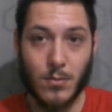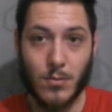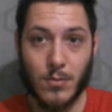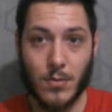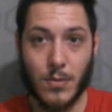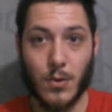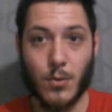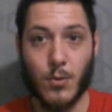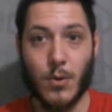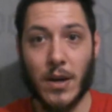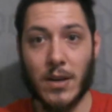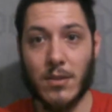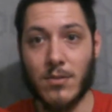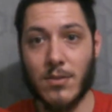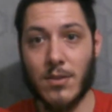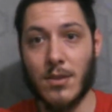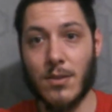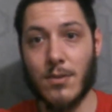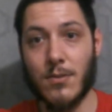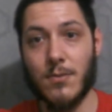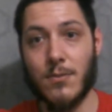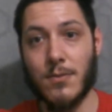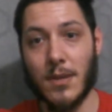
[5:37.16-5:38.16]
rest
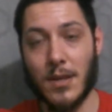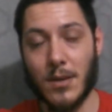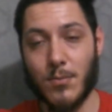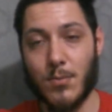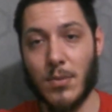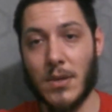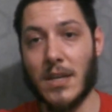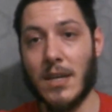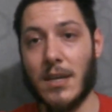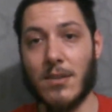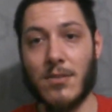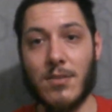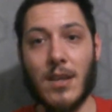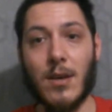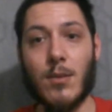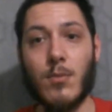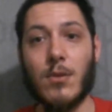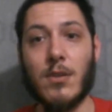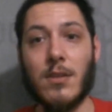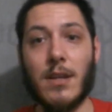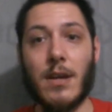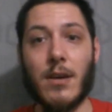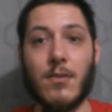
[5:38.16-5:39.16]
of it being
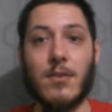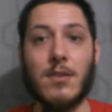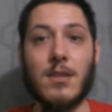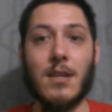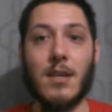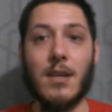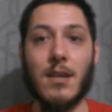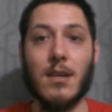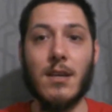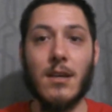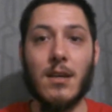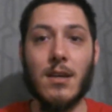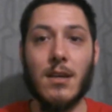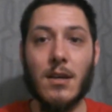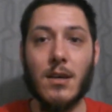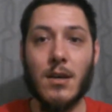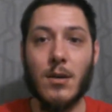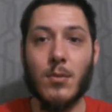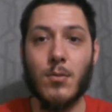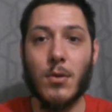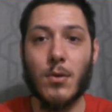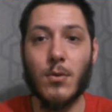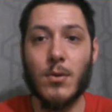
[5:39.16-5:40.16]
assembled and everything.
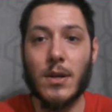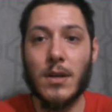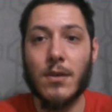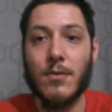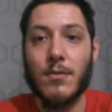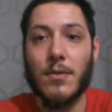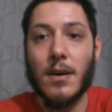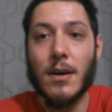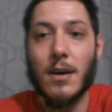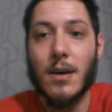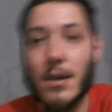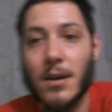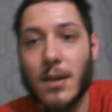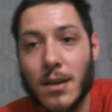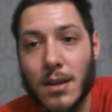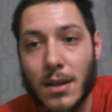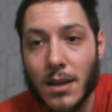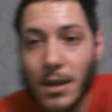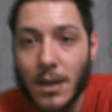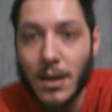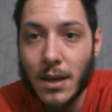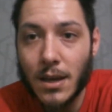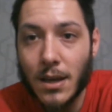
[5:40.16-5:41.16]
But would have,
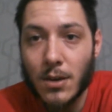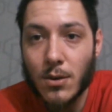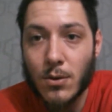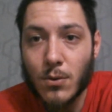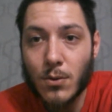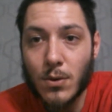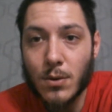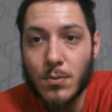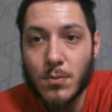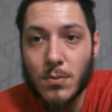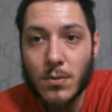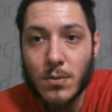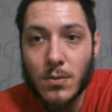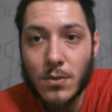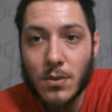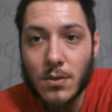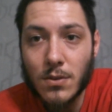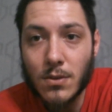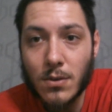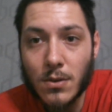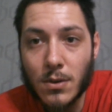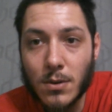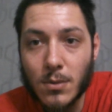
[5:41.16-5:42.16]

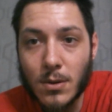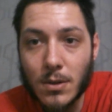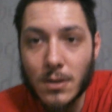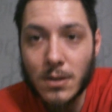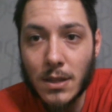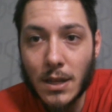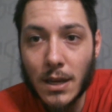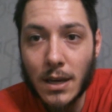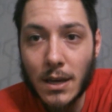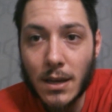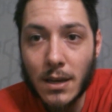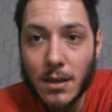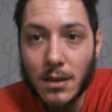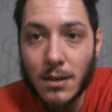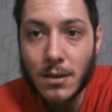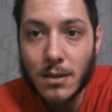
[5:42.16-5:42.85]
whoops, sorry about that.